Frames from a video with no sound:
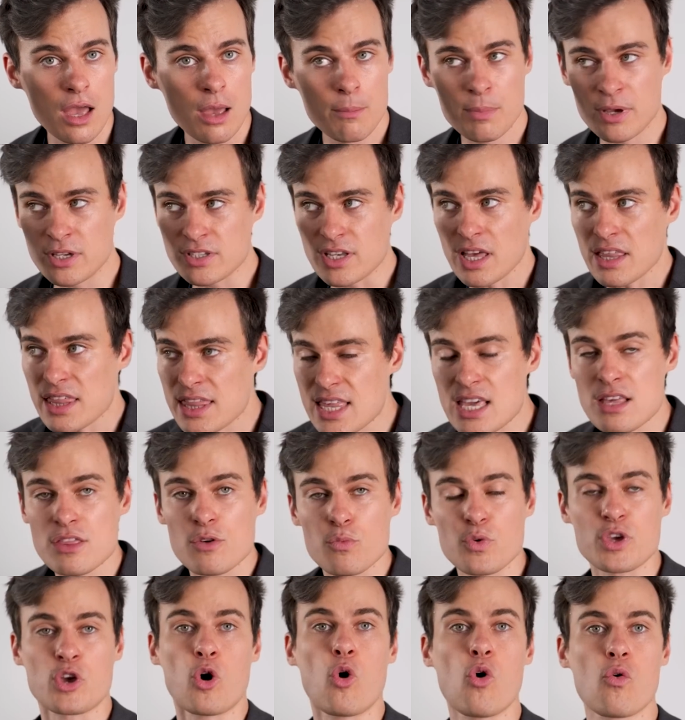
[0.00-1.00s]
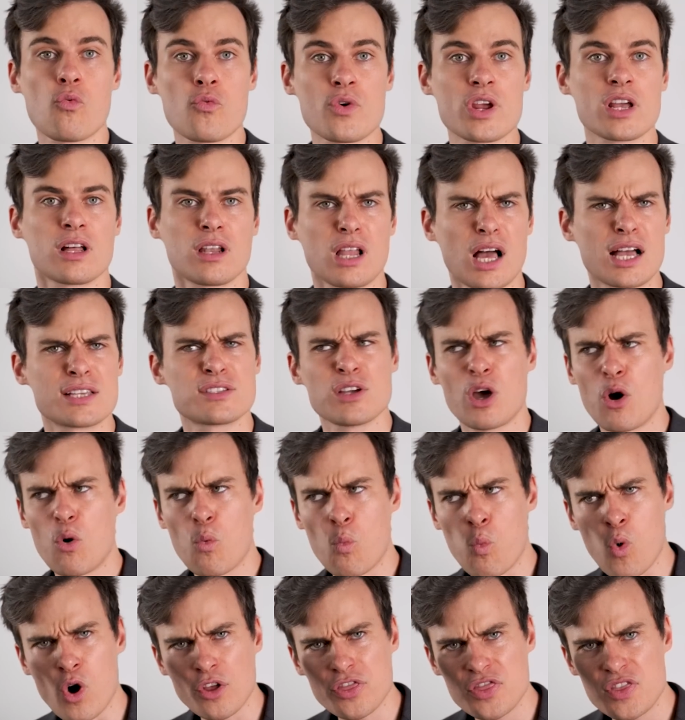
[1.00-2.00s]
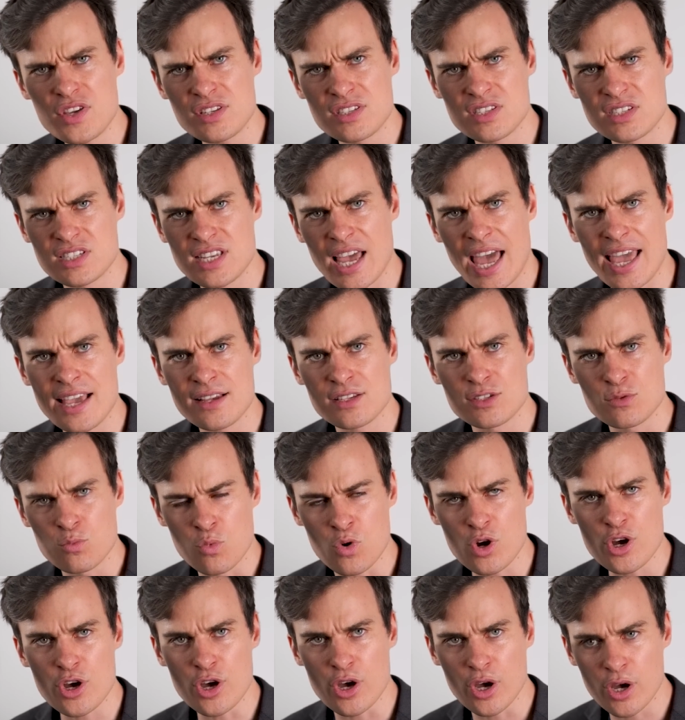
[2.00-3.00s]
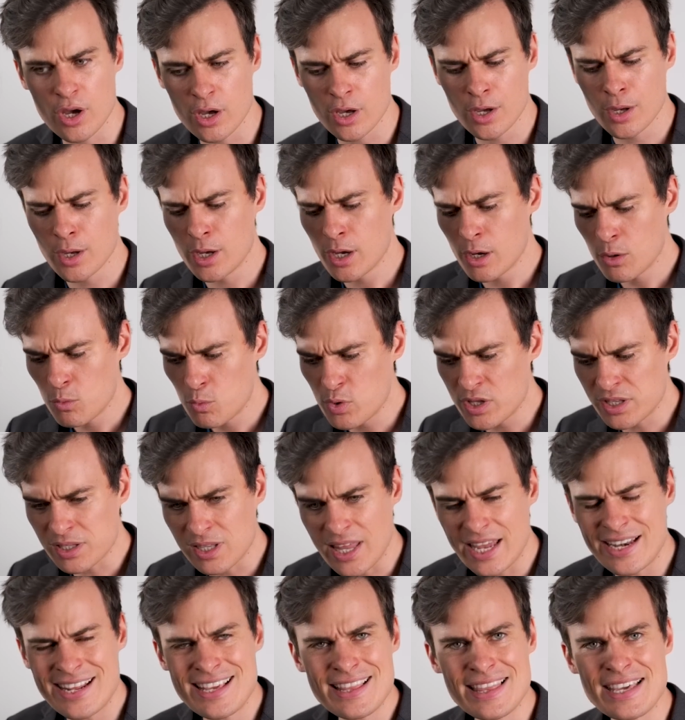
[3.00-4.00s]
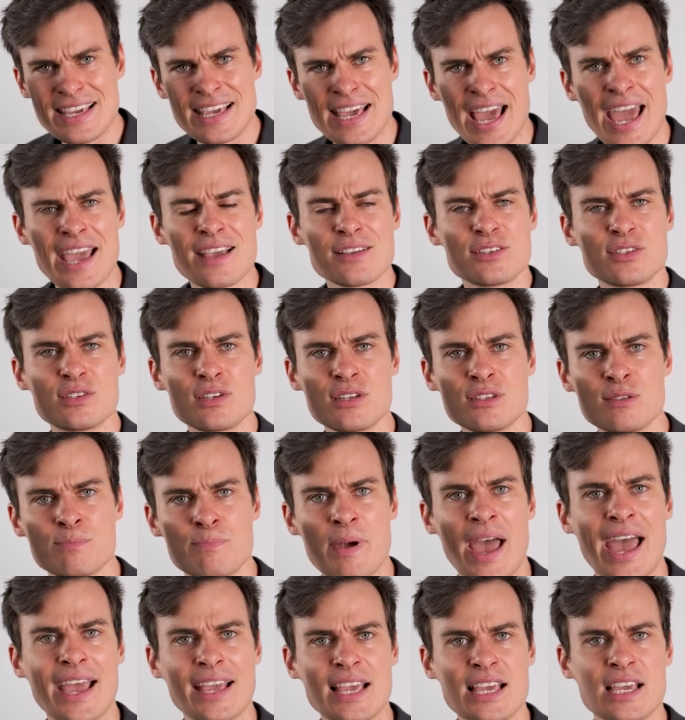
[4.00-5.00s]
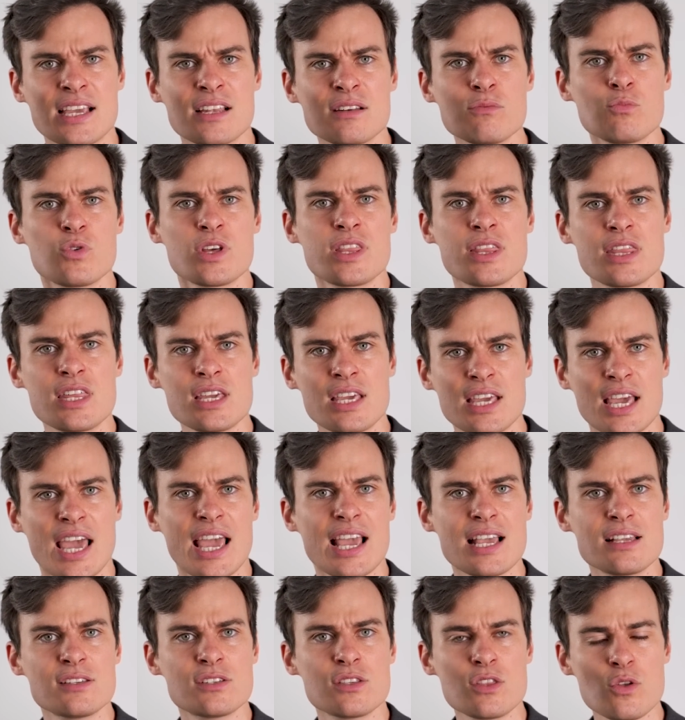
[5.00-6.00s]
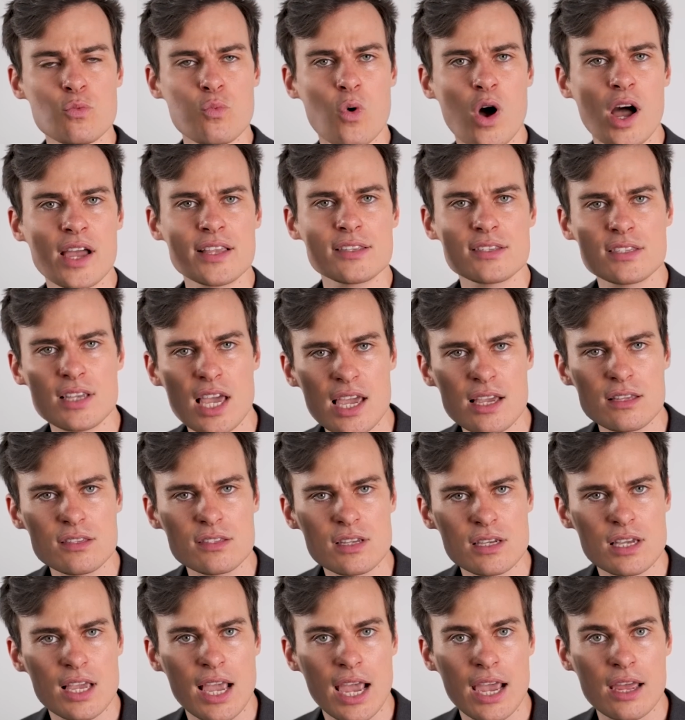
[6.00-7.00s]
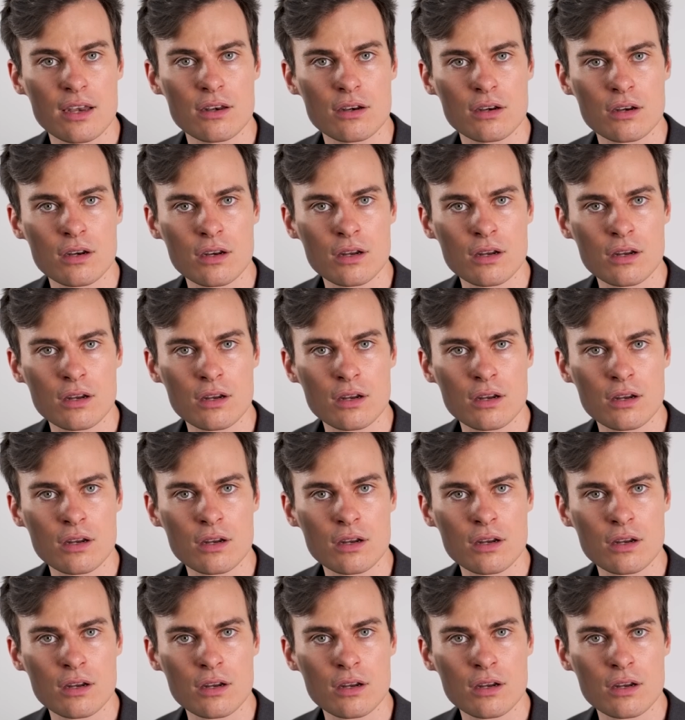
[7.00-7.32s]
because I think that we all realised what the stakes were with letting the gangsters back in with the keys and the white seats again.